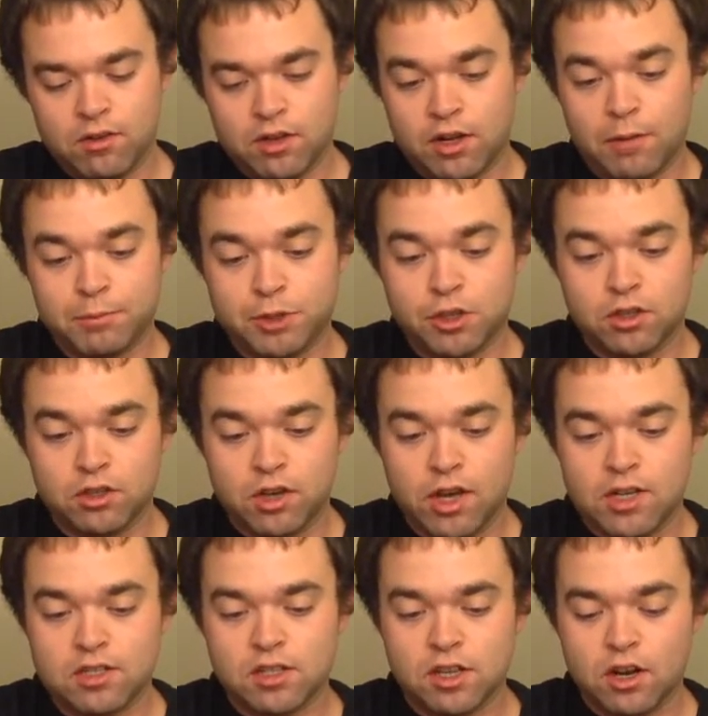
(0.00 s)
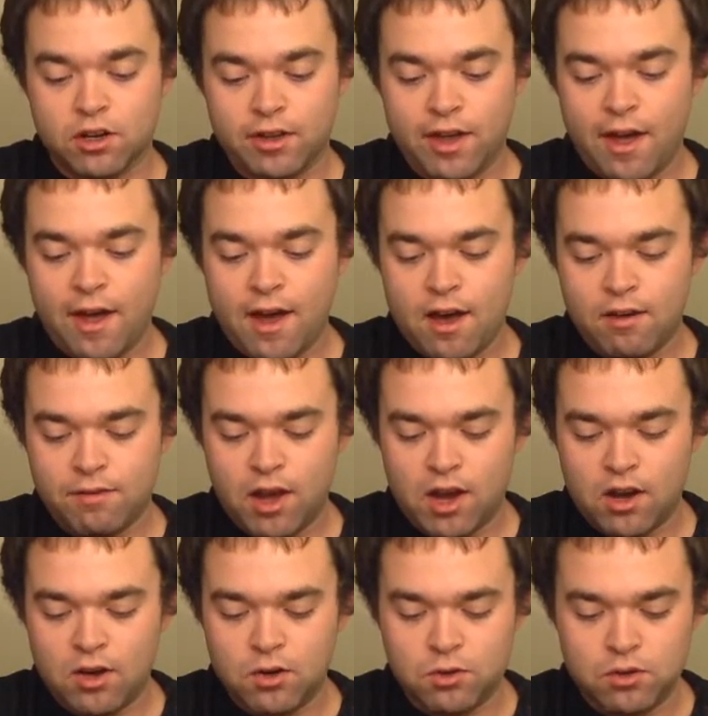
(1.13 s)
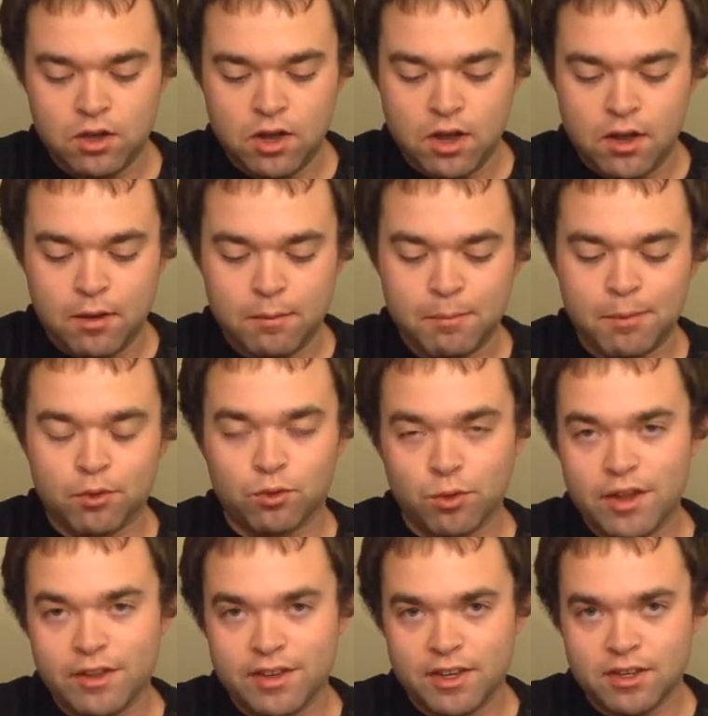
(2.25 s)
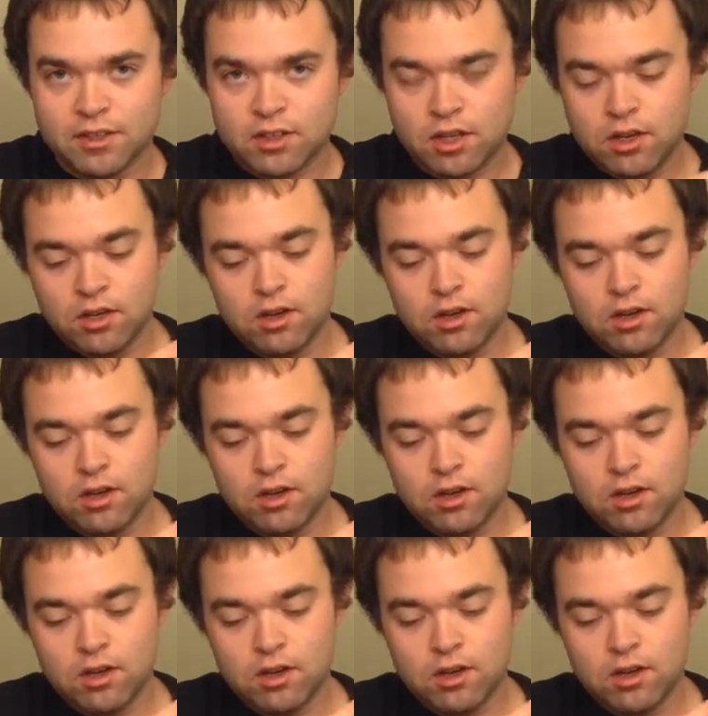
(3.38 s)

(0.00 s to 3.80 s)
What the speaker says: and I'm sure as they already have, how brilliant